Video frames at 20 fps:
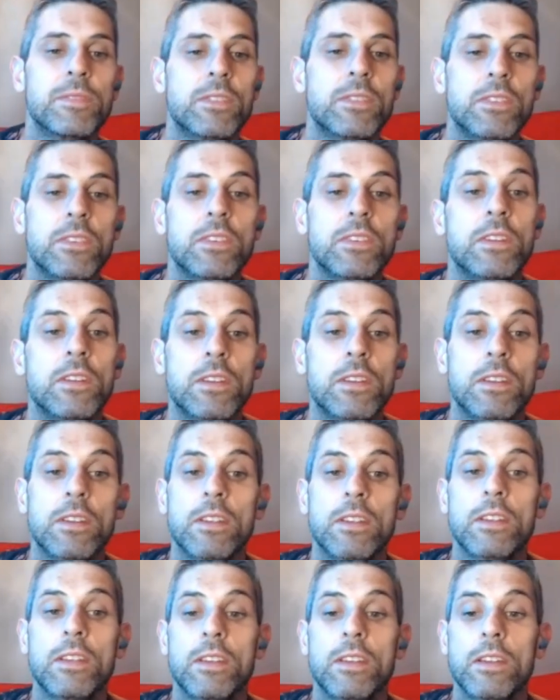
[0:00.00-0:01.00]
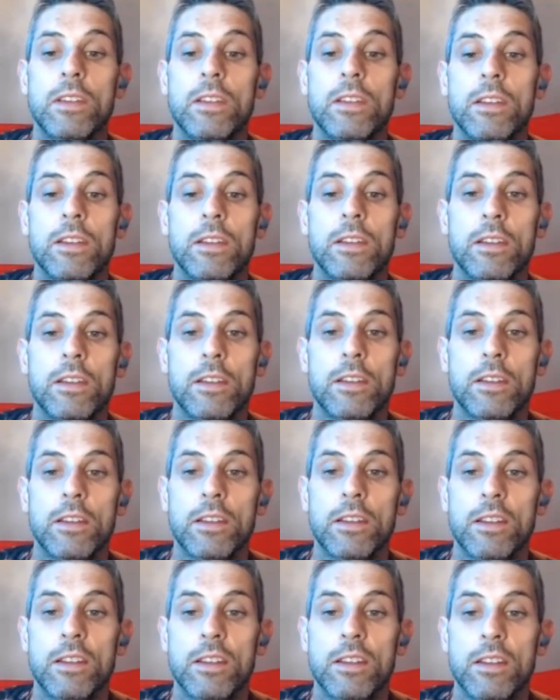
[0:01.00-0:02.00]

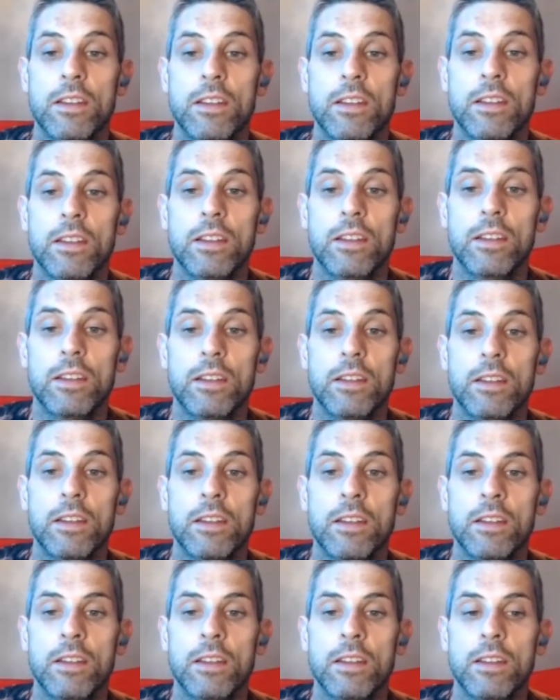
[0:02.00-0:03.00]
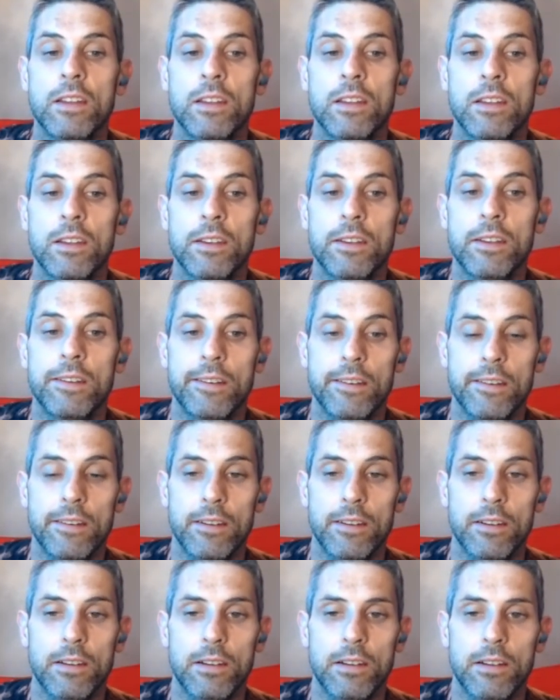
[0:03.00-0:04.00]

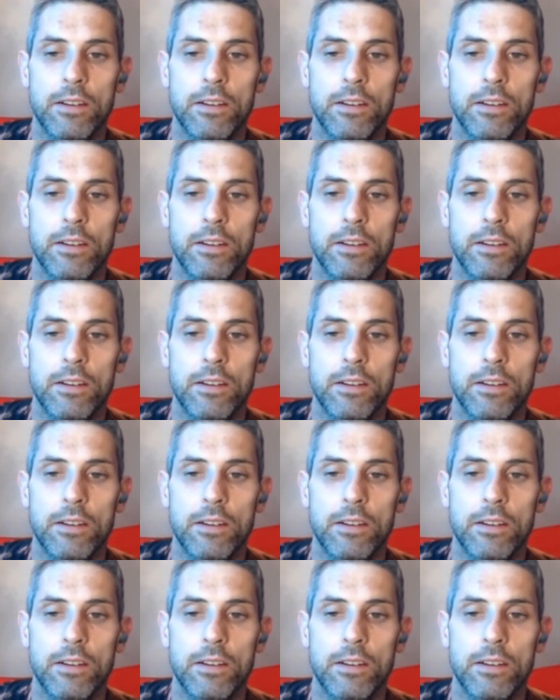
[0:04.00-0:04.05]
This person isn't speaking.